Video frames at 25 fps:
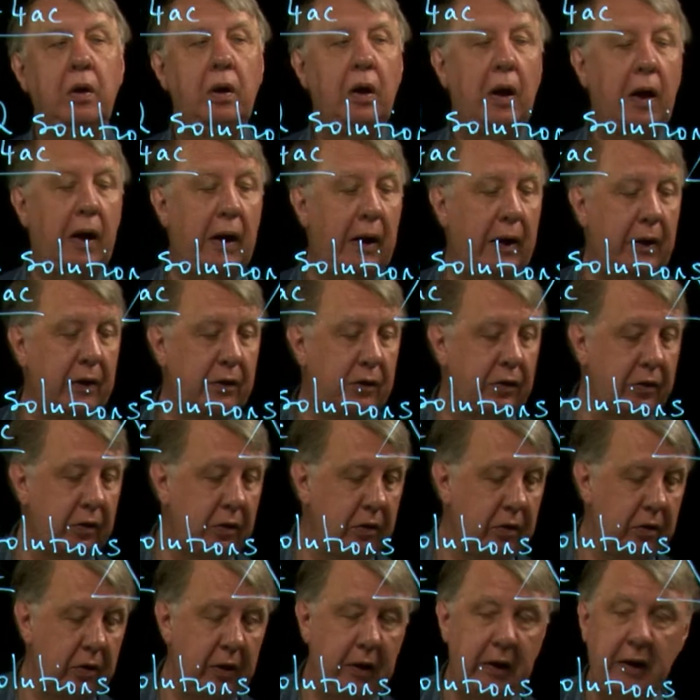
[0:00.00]
And
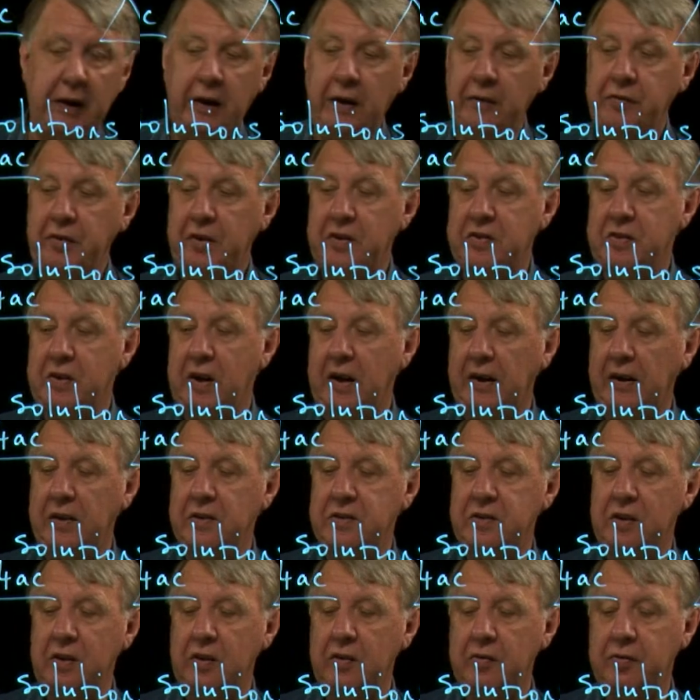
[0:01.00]
if it's
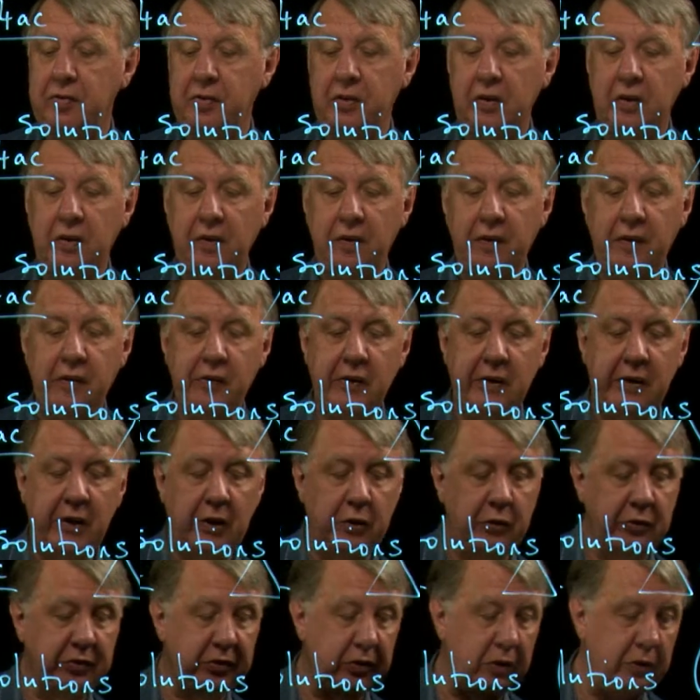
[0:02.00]
negative, there are no
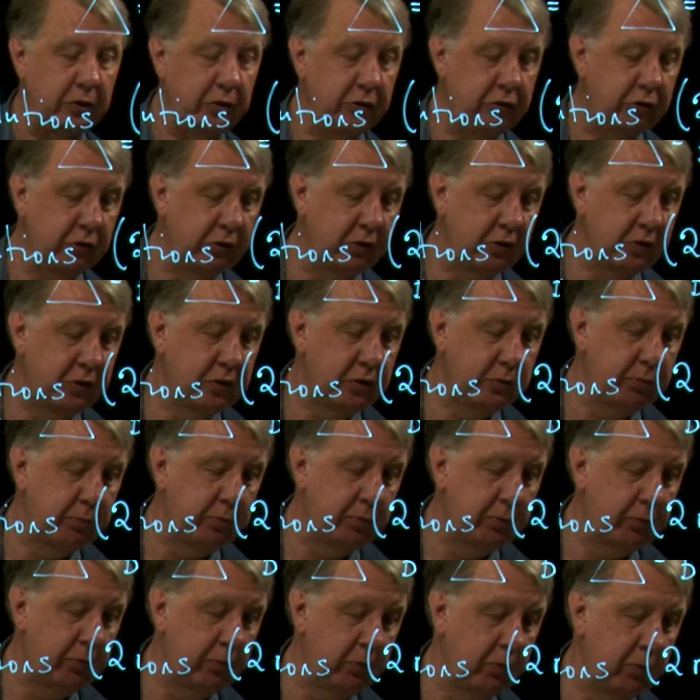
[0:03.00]
solutions,
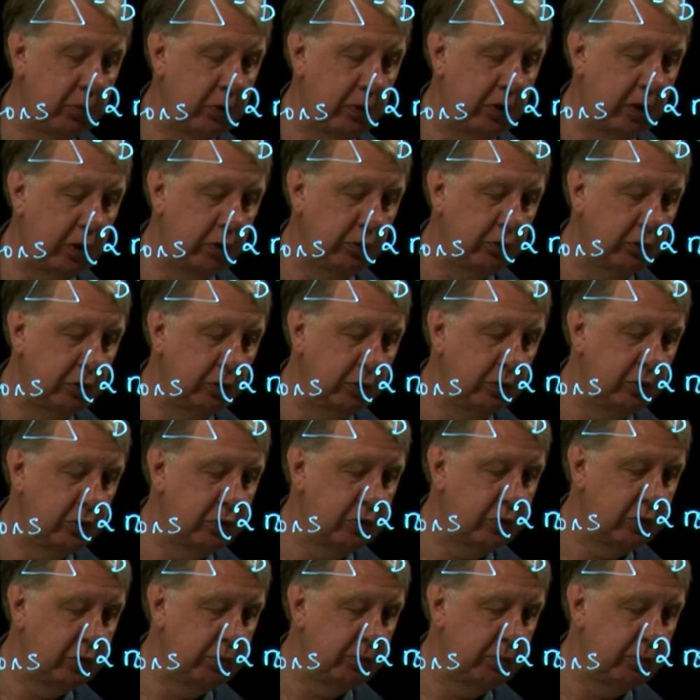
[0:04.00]
no
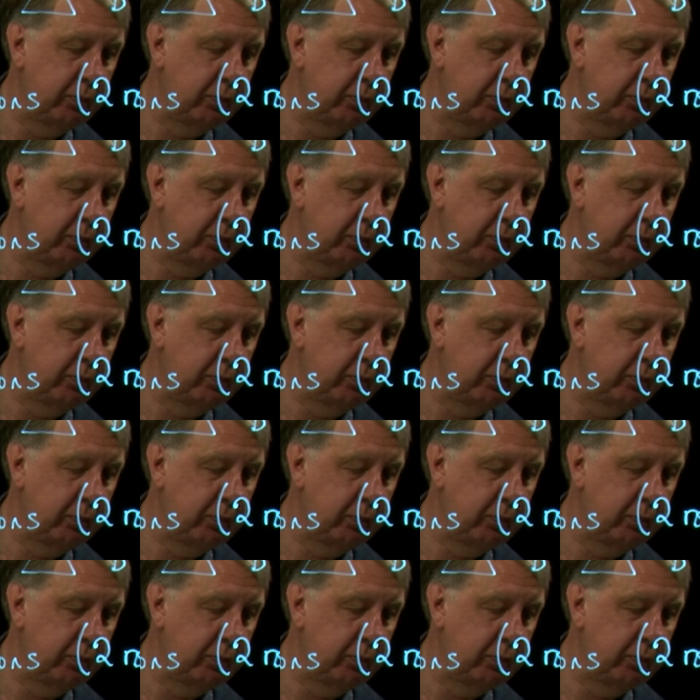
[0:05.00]
roots.